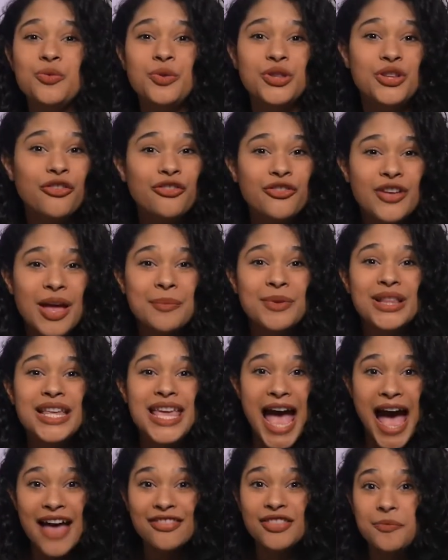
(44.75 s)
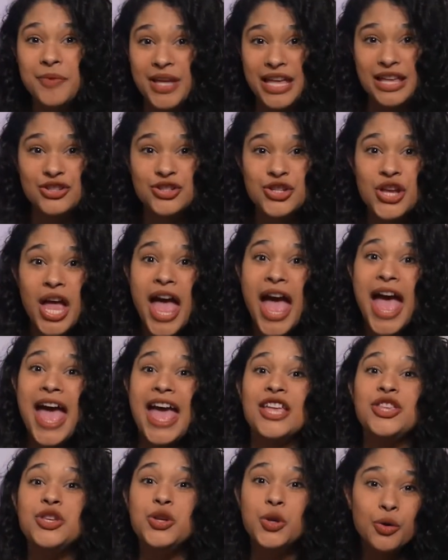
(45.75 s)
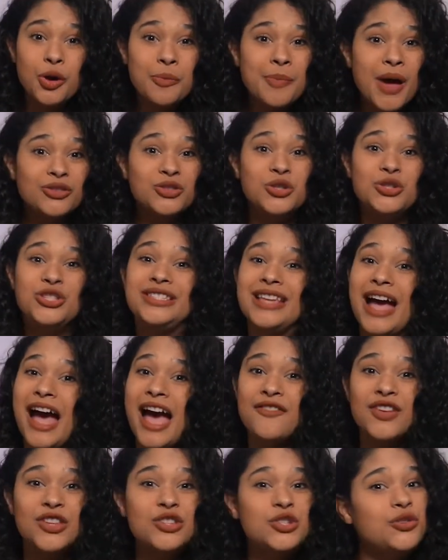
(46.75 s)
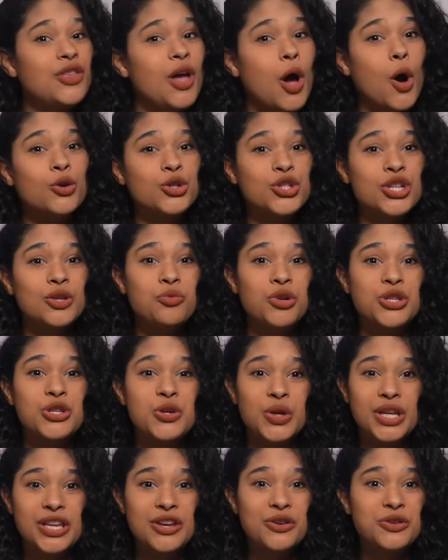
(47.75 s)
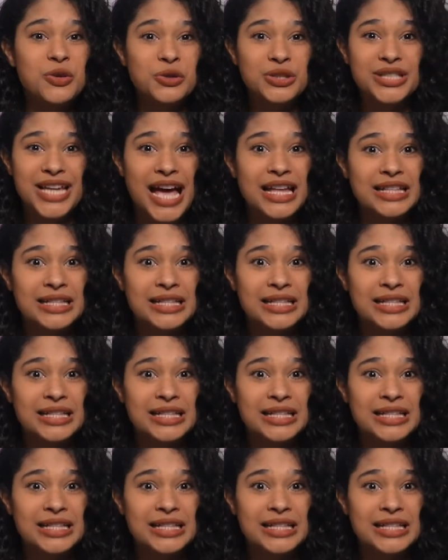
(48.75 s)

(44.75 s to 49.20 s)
with your family at the beach and you're about to dive into the ocean when you hear your dad